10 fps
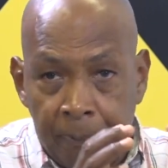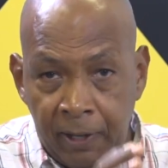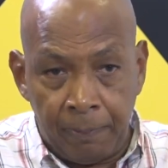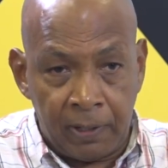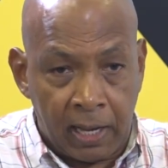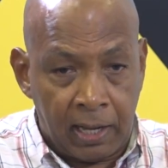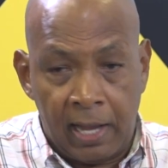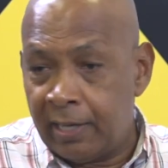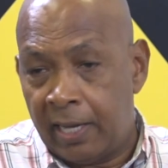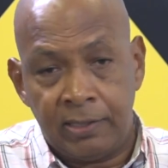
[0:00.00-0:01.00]
people that, are,
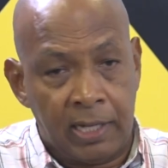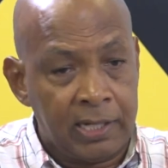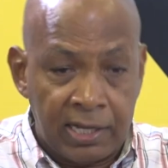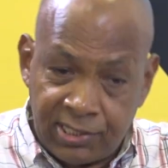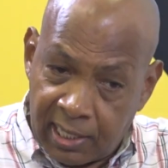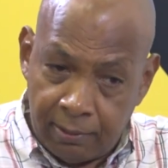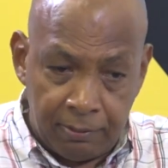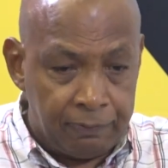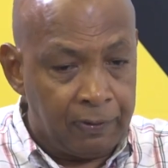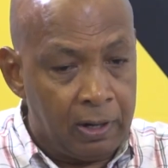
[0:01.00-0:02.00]
and, and, and, I said
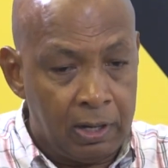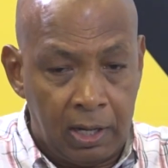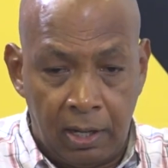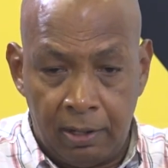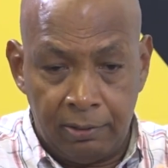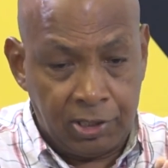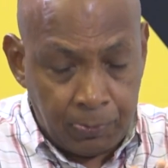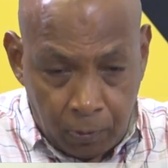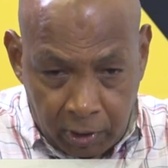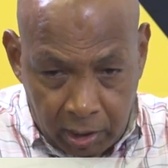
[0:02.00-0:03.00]
uh, this
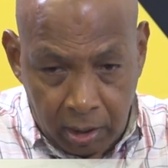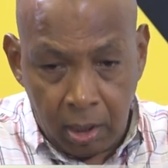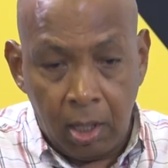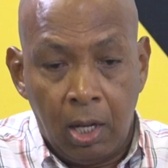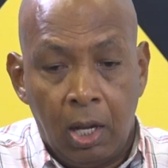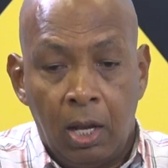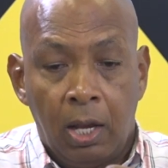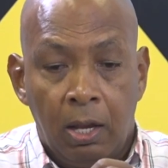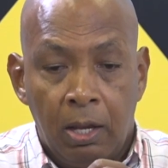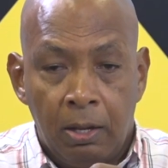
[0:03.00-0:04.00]
morning,
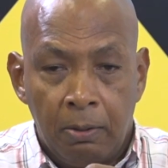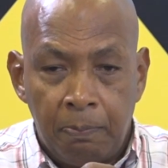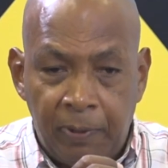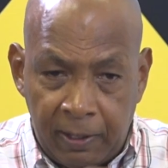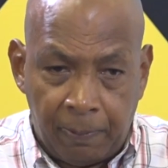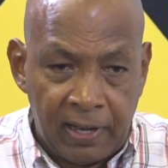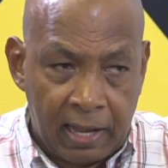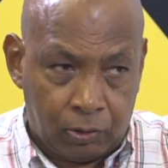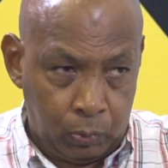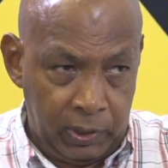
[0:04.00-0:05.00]
people
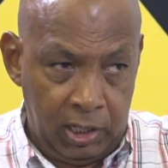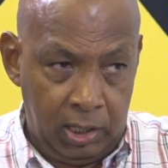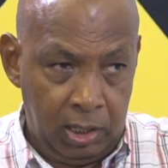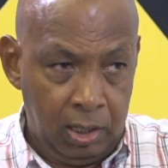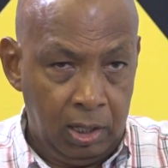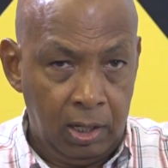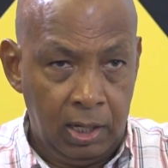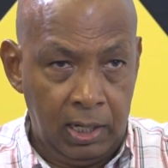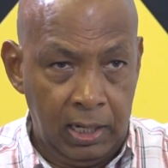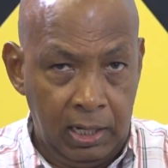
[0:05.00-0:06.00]
that we,
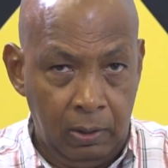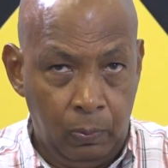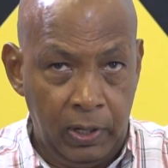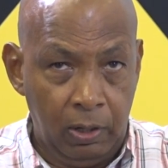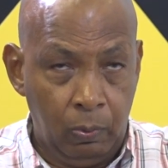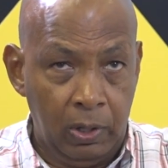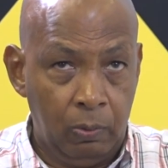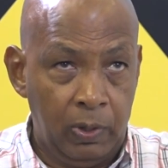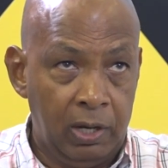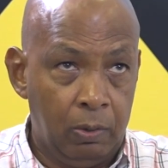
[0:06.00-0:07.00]
we, we,
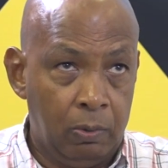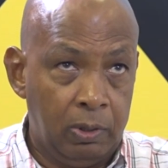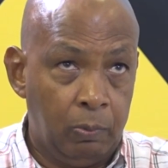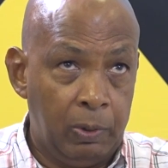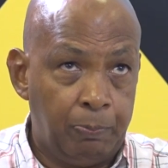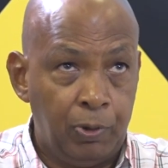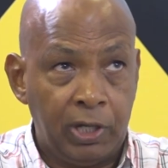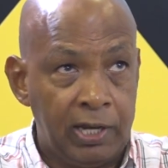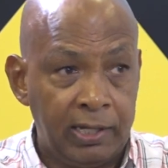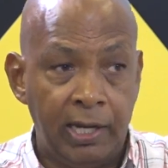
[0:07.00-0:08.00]
we, we put
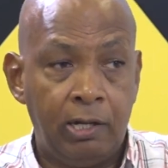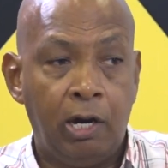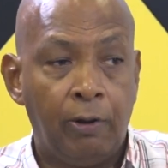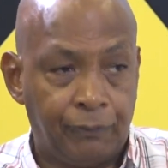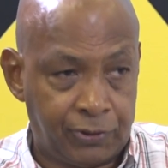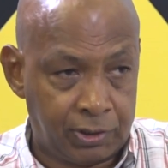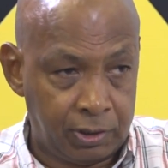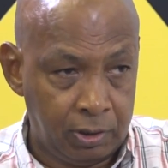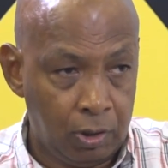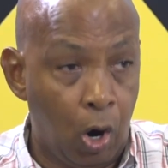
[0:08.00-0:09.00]
in, in
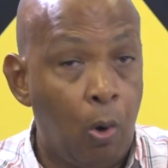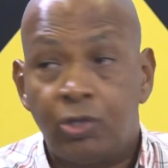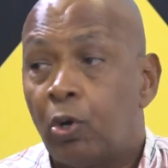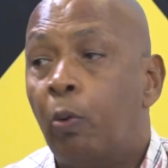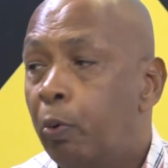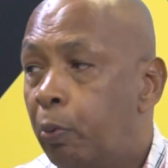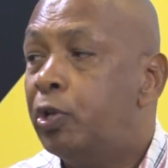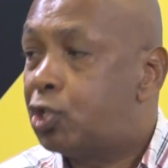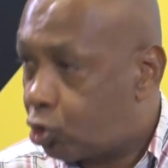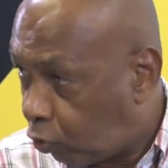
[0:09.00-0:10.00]
cuffs, oh, sorry, we
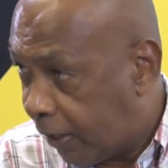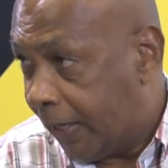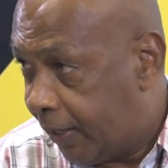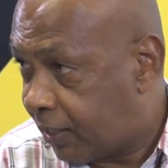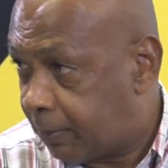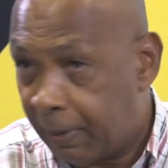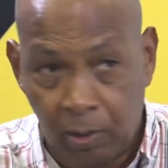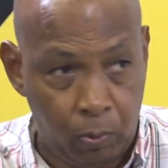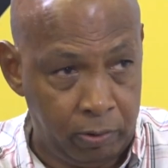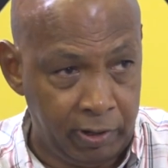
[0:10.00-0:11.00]
restrain, that's a
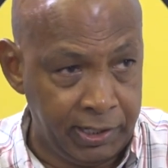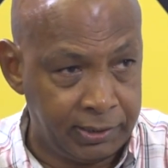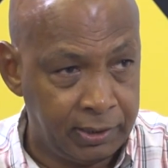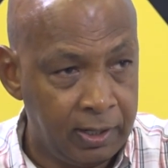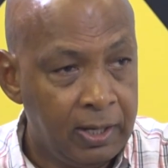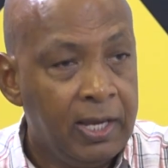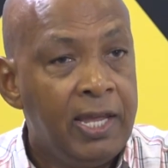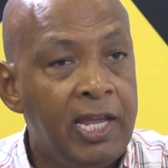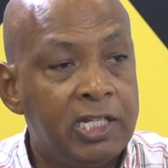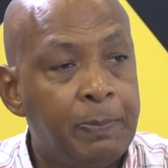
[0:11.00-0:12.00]
better word, right? Yes, yes. Mm
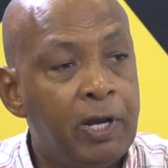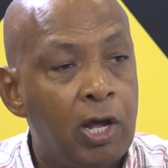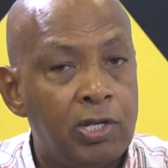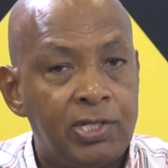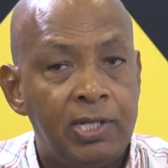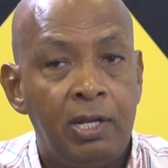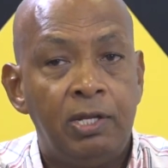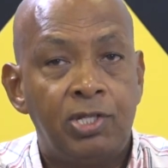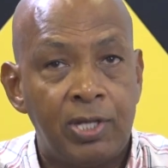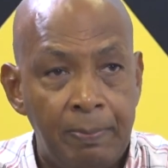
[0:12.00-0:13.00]
-hmm. Is because
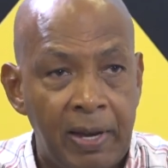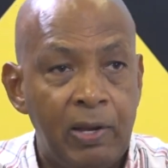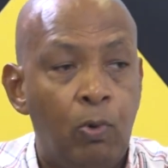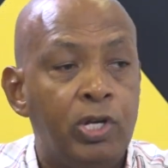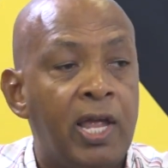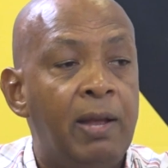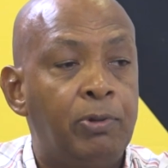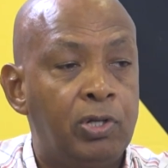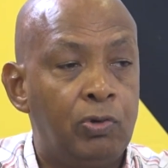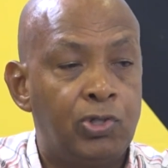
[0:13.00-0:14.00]
somebody was not
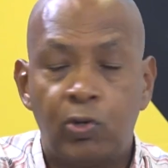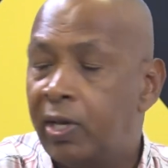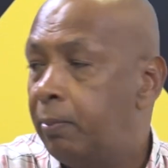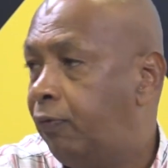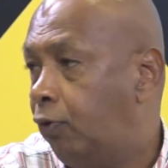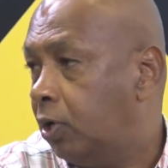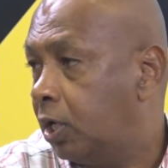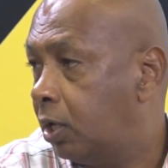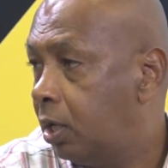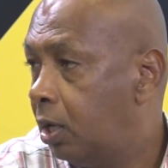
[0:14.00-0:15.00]
able to restrain them before.
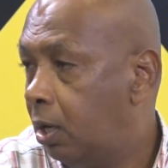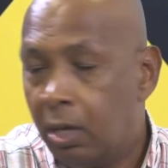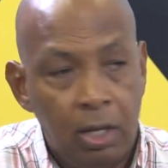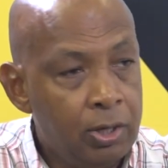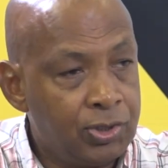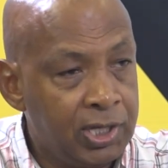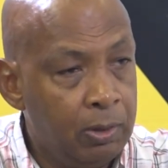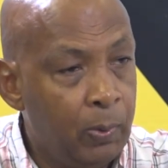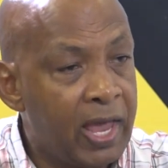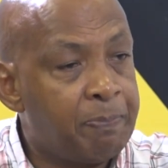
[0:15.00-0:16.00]
Okay. You
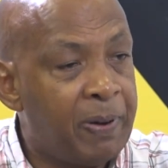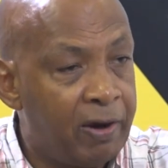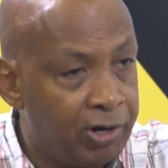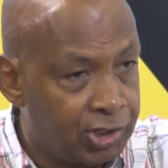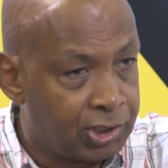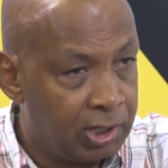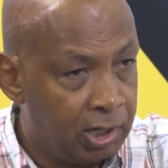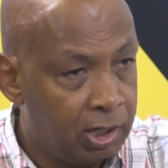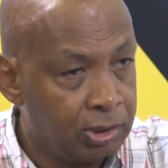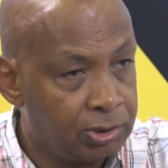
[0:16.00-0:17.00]
see, we had
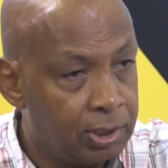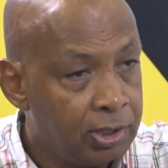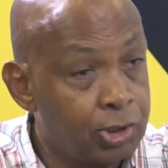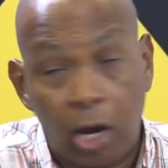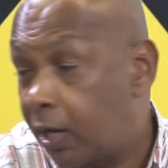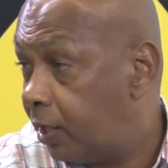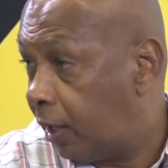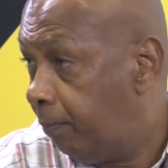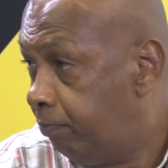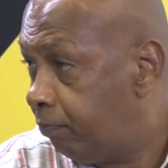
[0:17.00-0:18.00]
parents talking to
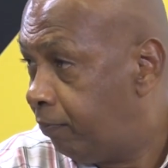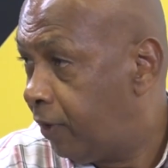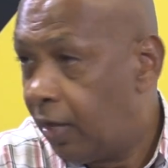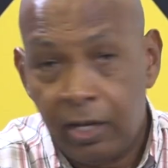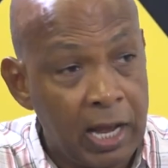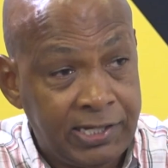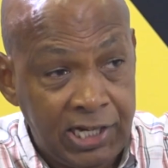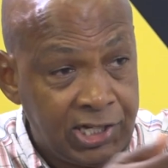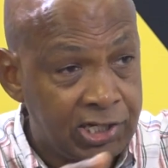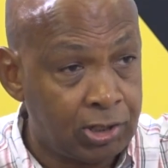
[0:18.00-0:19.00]
them, there are
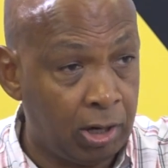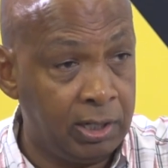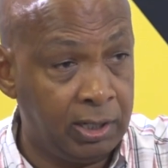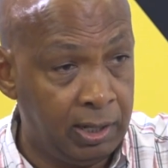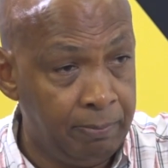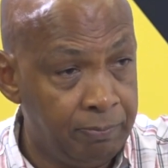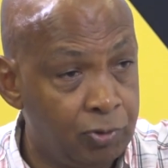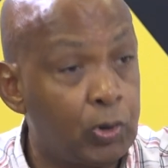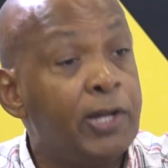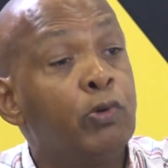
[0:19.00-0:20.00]
teachers talking to them,
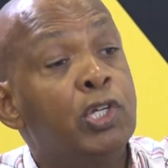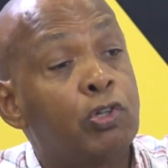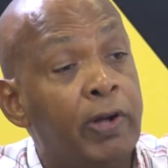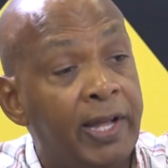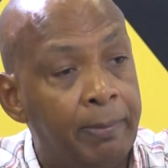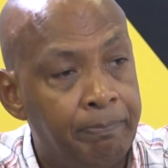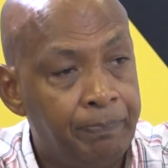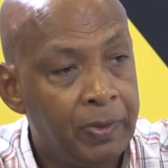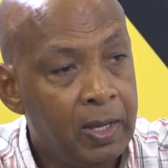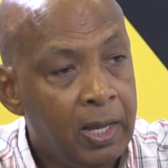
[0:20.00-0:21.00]
trying to restrain them.
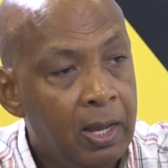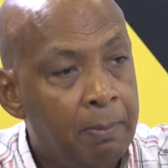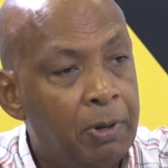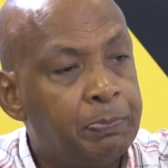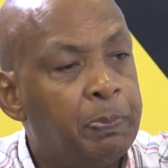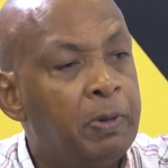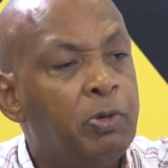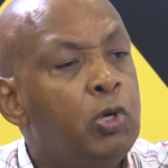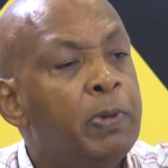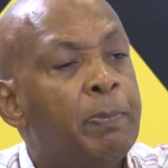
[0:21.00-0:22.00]
But
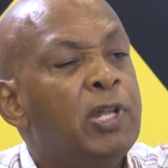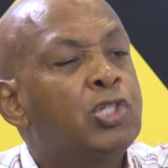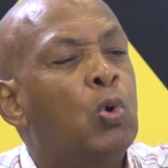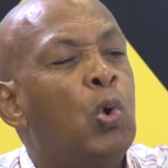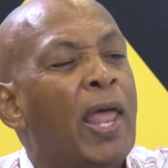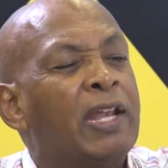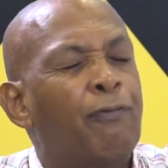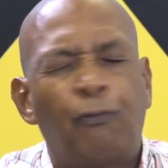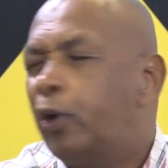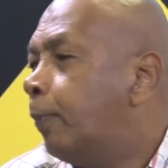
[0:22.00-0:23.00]
human beings don't like the
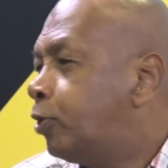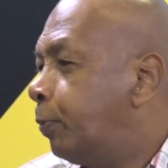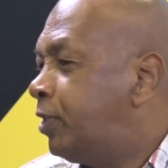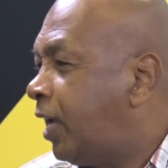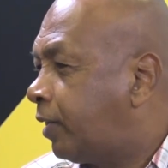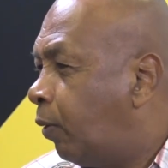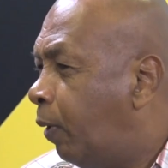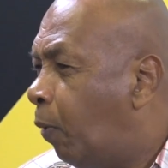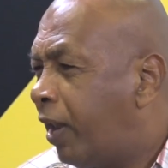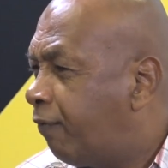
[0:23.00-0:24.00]
freedom to be taken away,
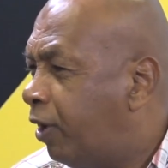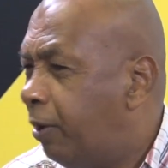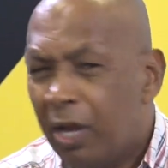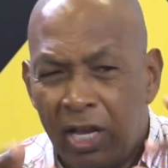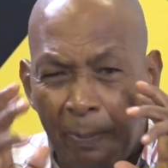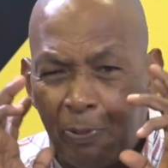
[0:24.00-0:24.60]
whatever right, they, right. they,